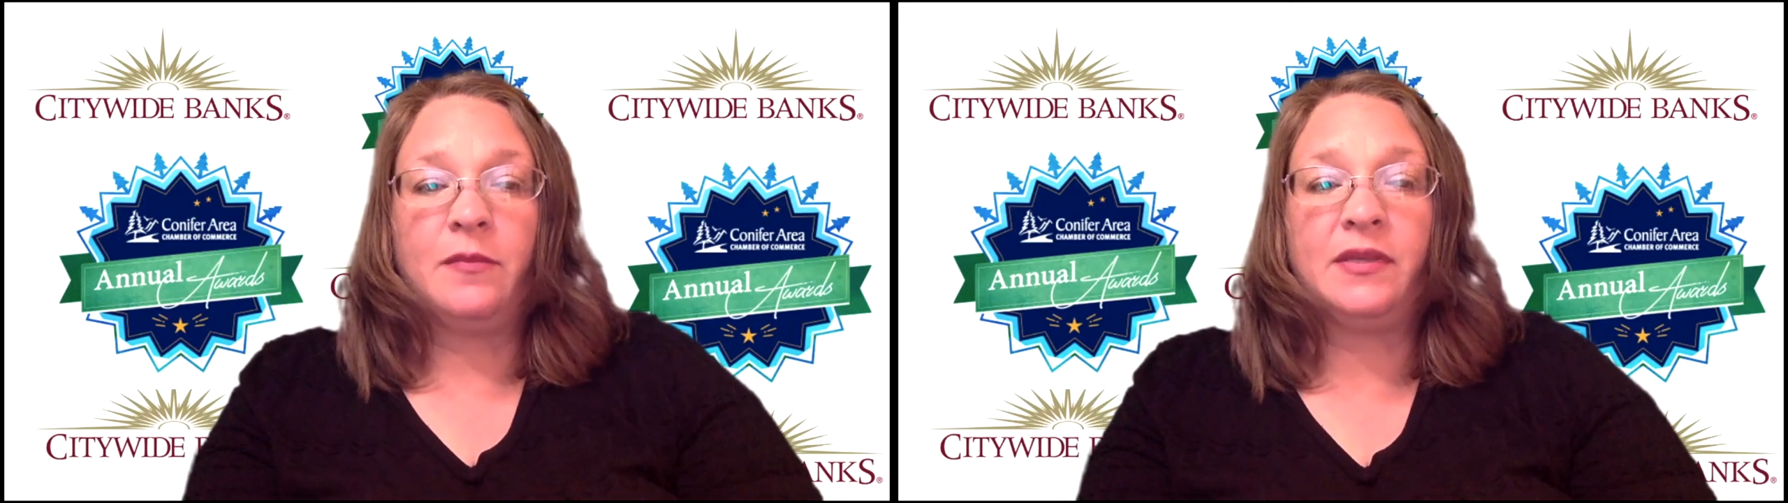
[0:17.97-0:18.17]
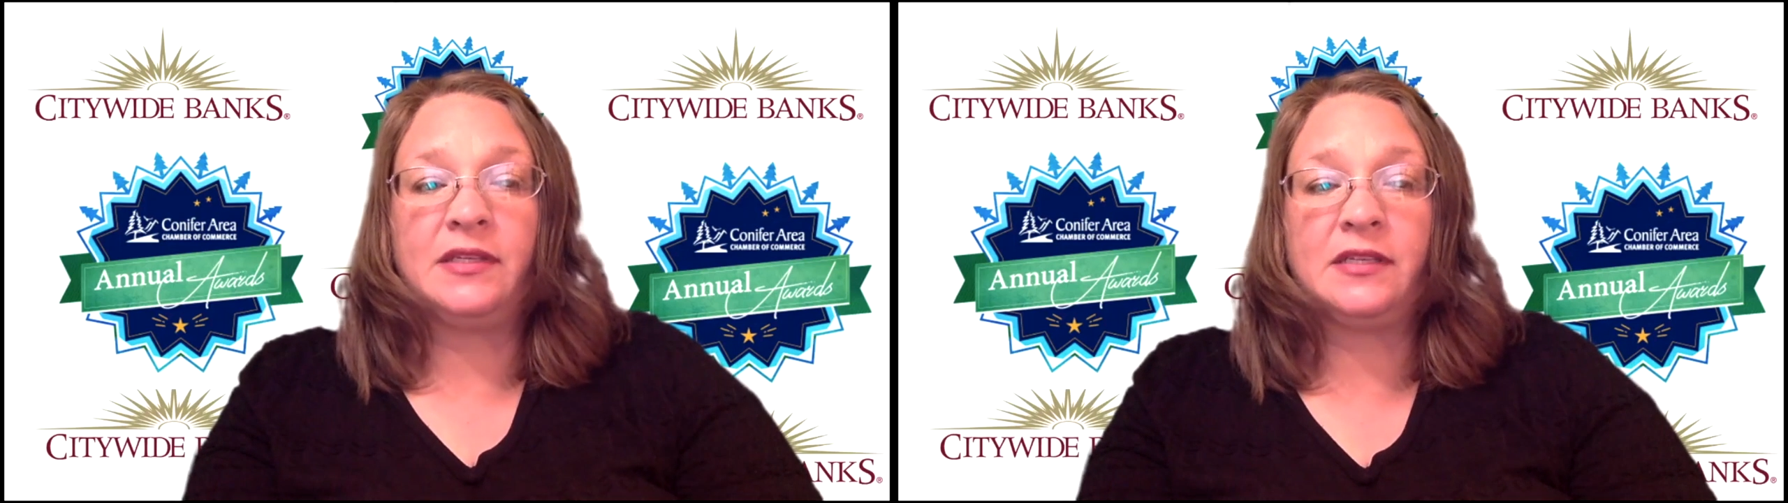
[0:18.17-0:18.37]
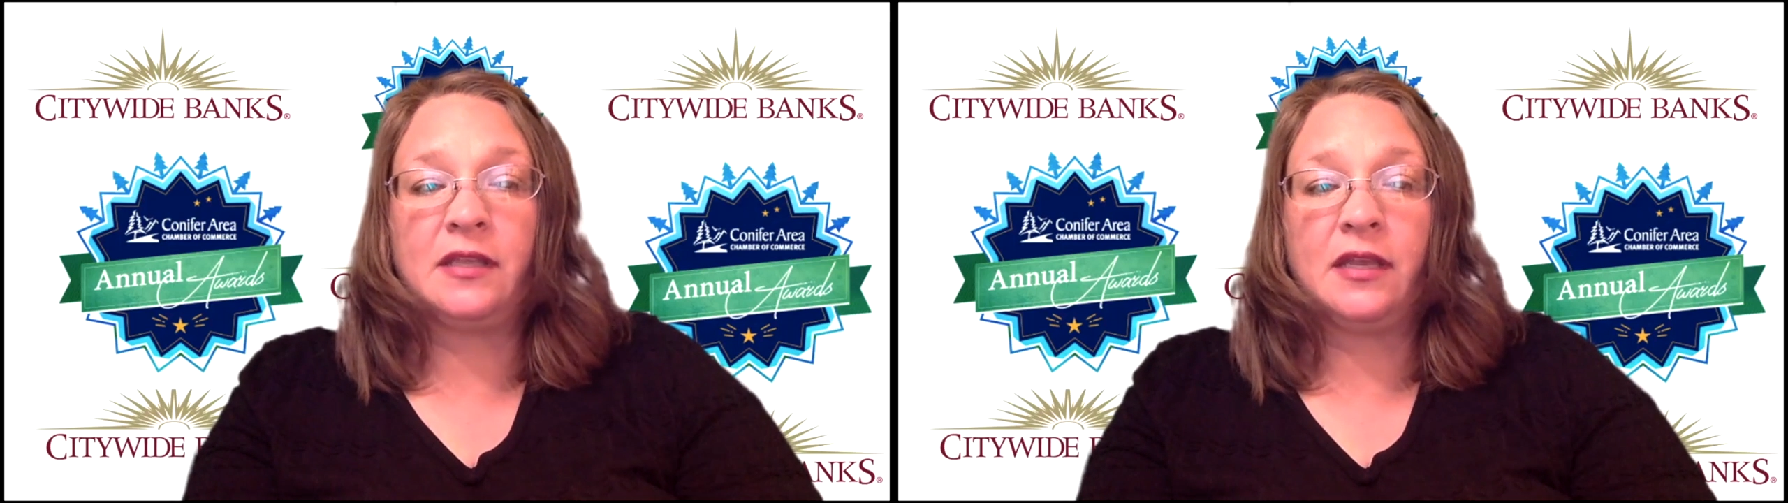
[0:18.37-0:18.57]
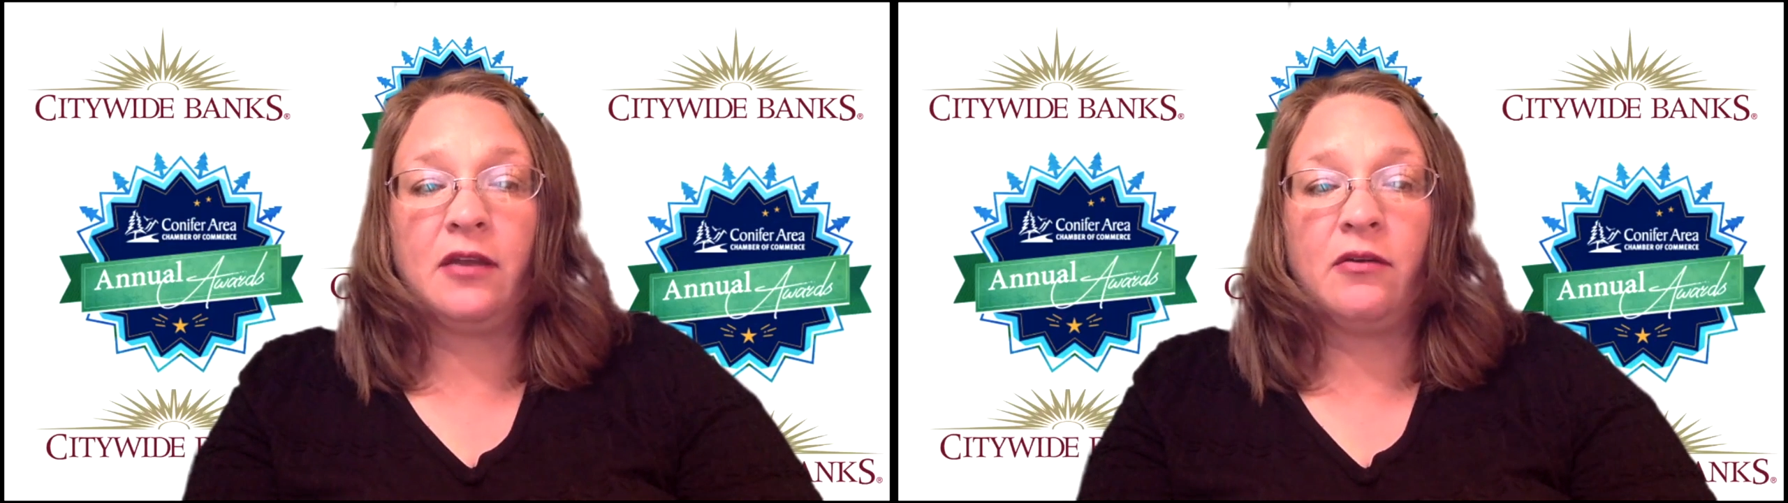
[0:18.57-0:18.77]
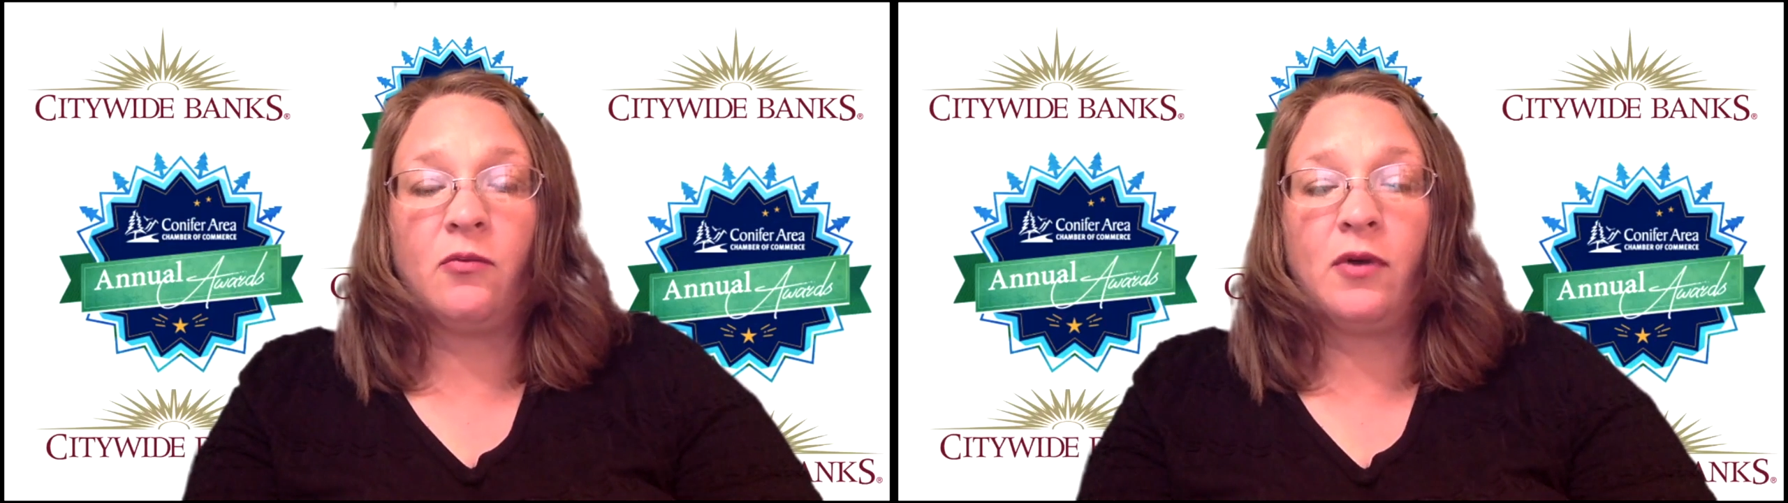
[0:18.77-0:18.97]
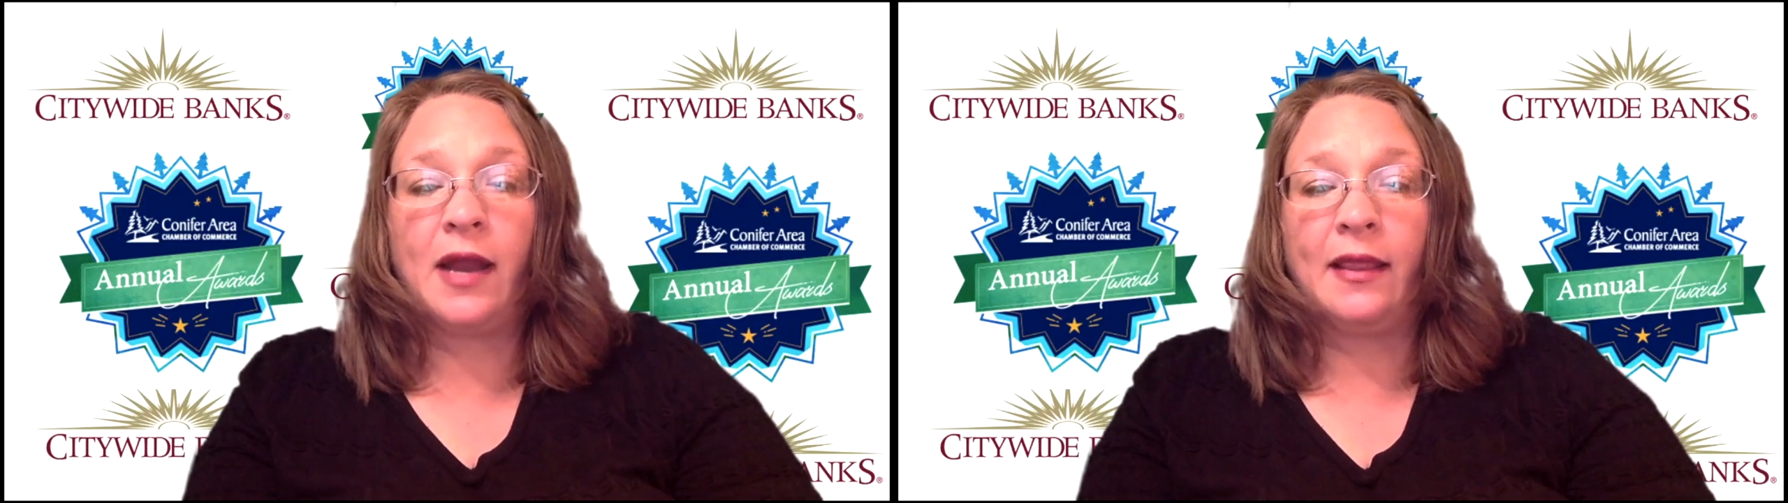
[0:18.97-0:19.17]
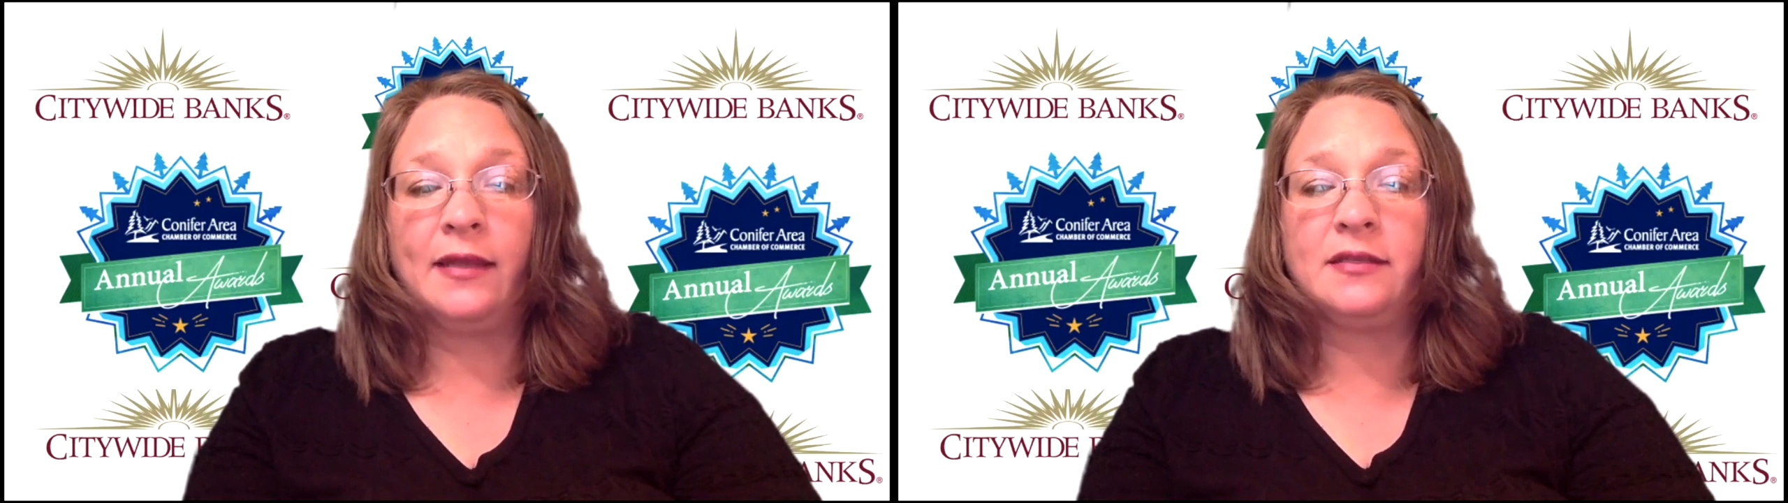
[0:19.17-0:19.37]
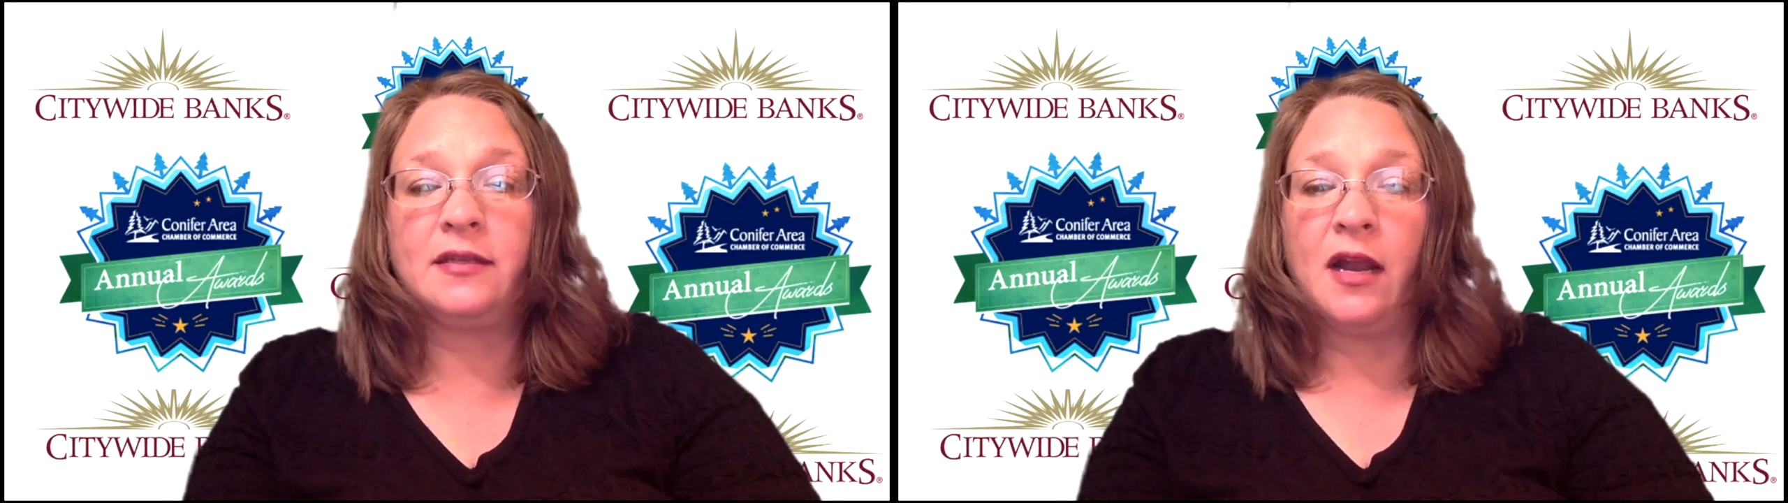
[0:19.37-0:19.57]
The Business of the Year Award
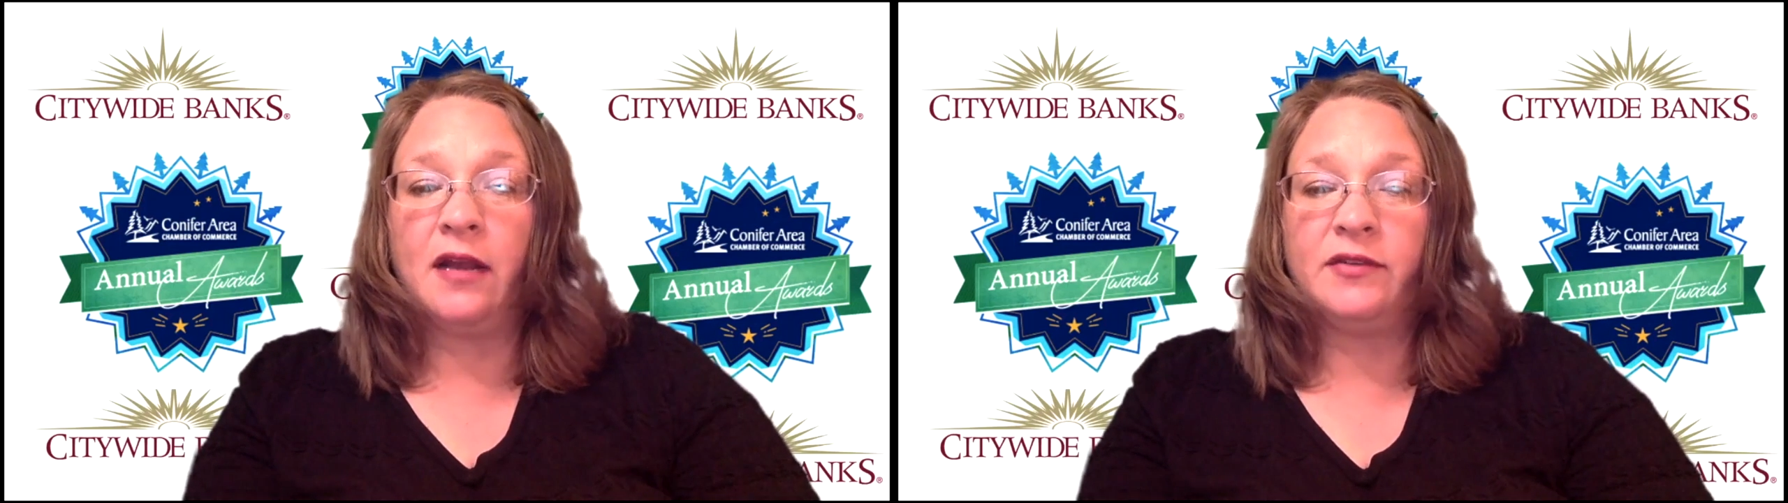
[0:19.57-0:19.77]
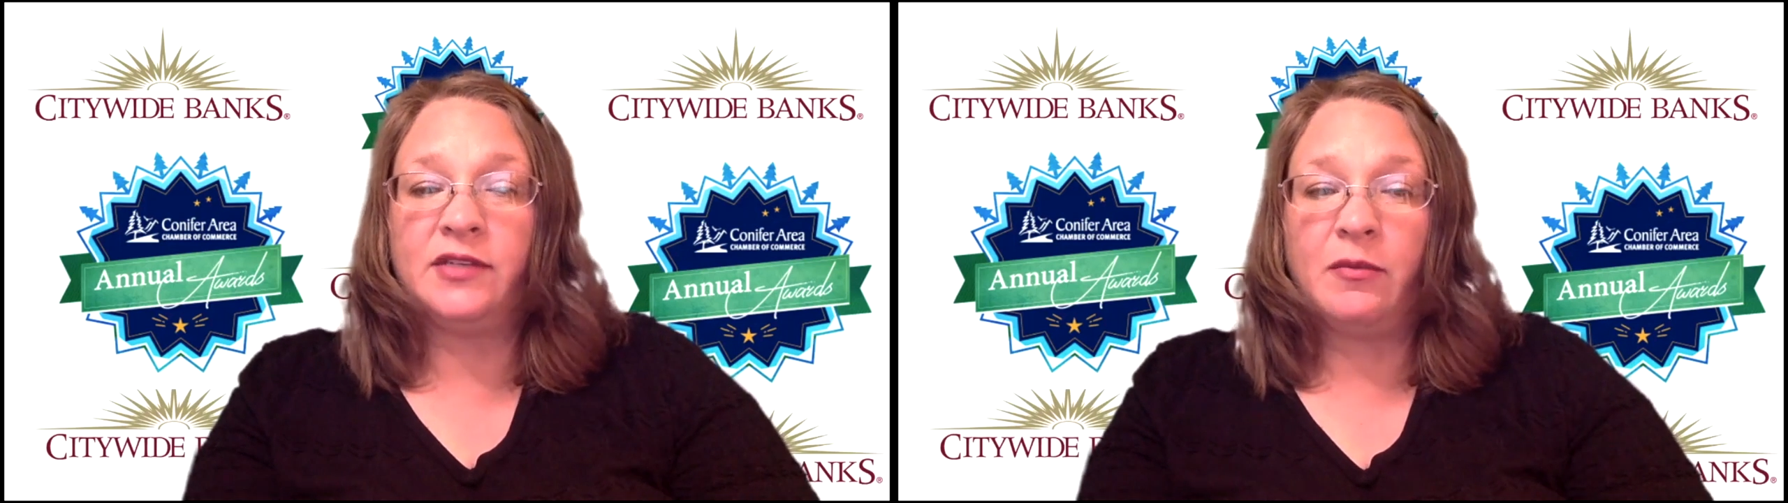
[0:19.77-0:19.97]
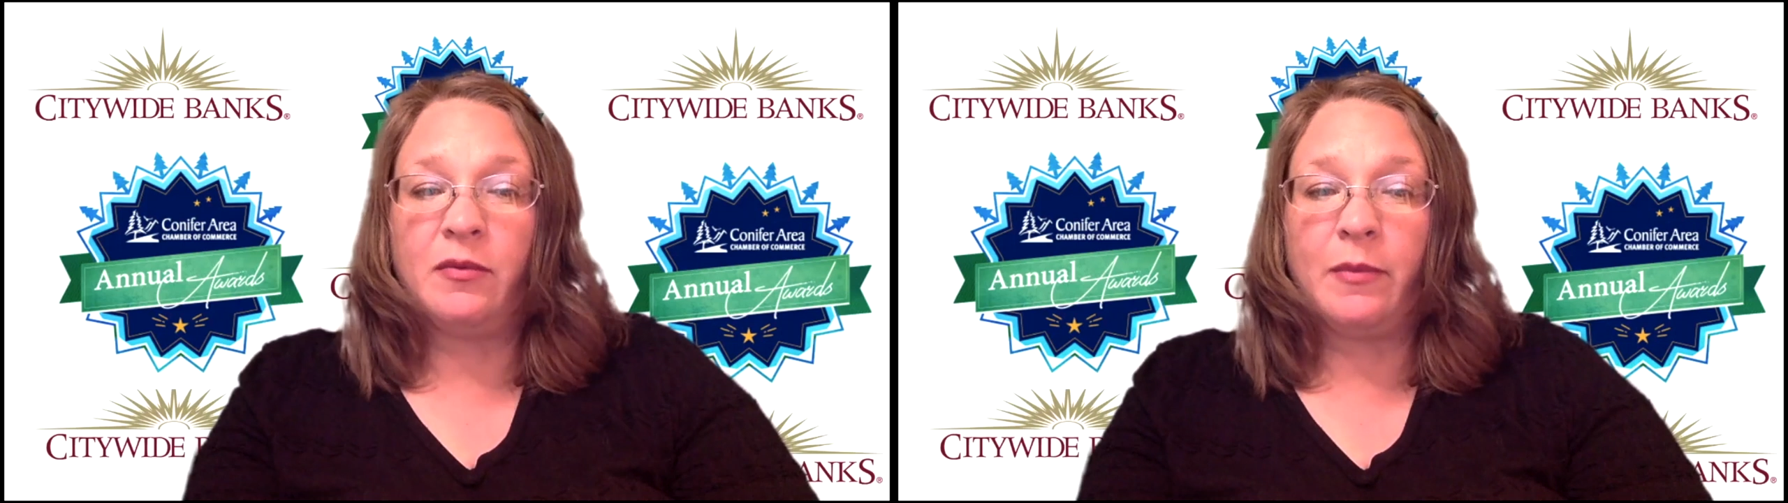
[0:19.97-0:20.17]
highlights Conifer Chamber